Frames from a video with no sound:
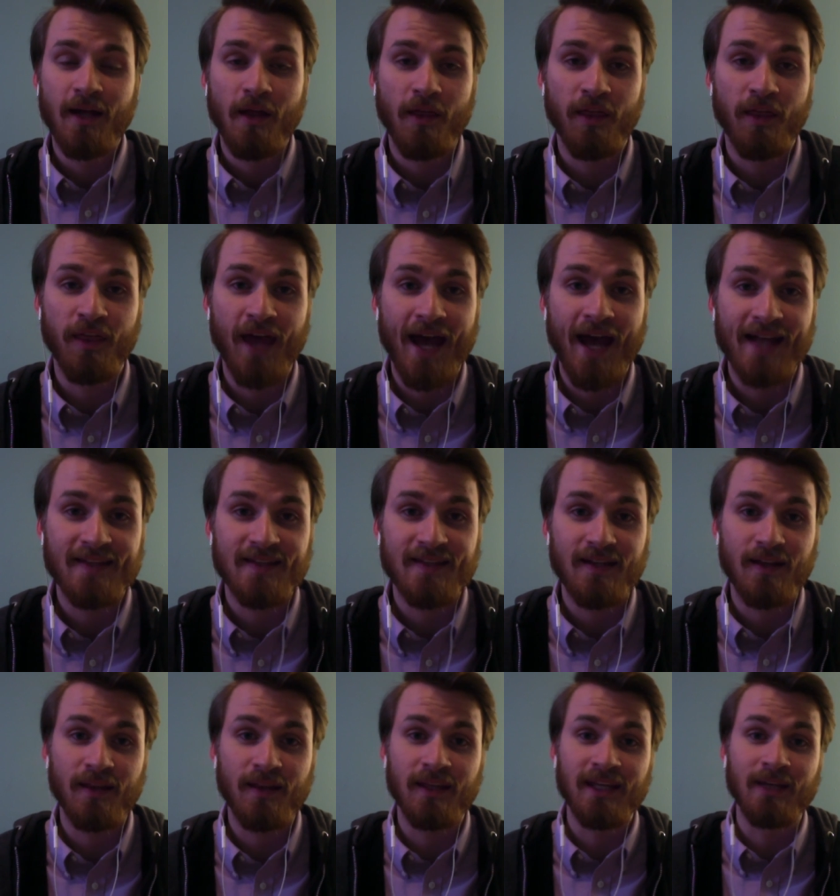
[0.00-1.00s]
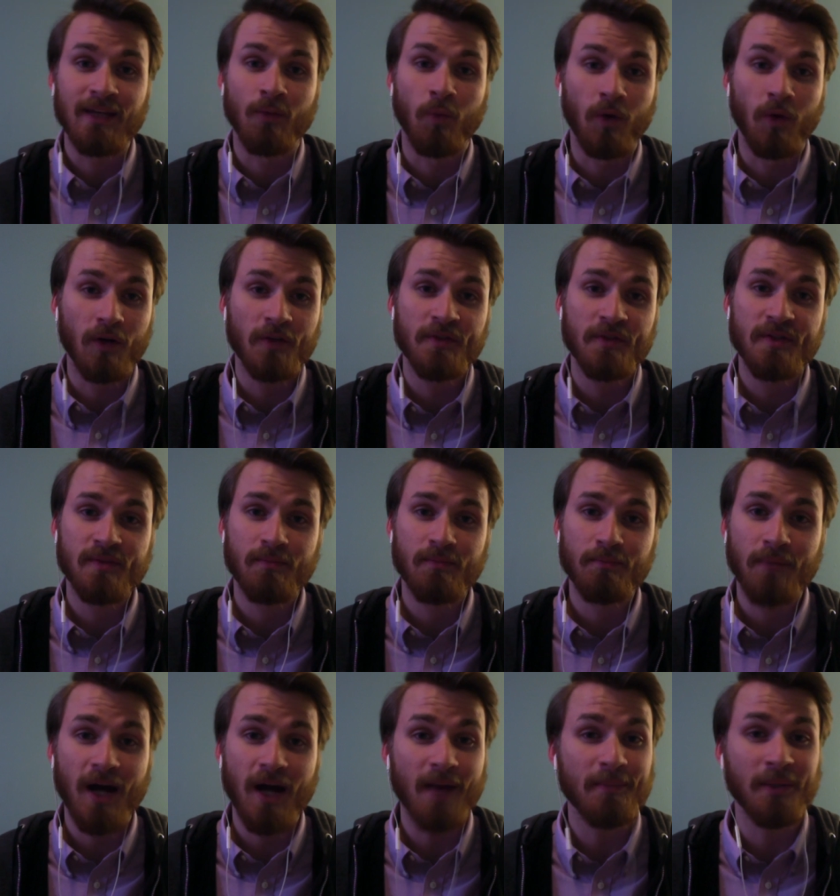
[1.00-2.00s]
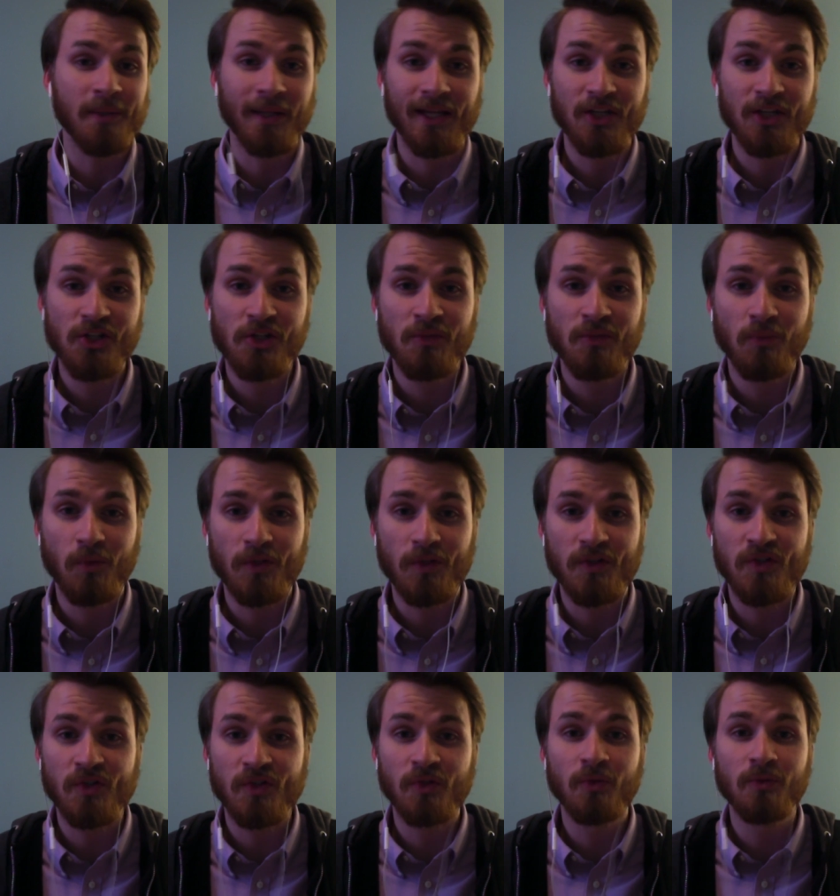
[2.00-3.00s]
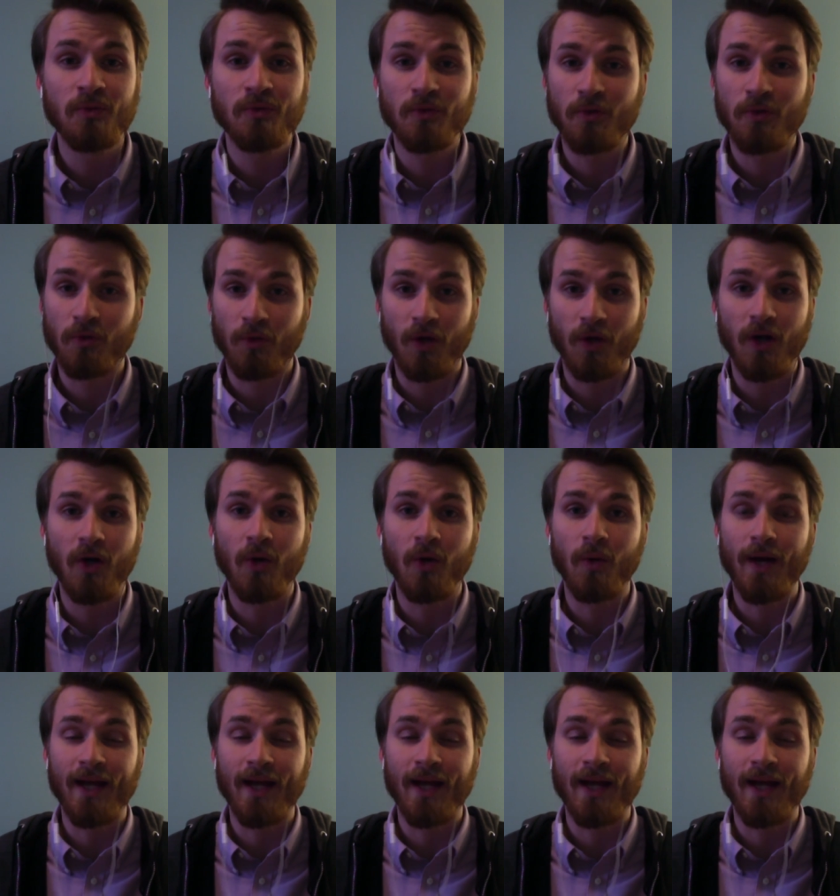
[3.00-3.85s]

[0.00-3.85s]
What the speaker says: that the world's population would soon grow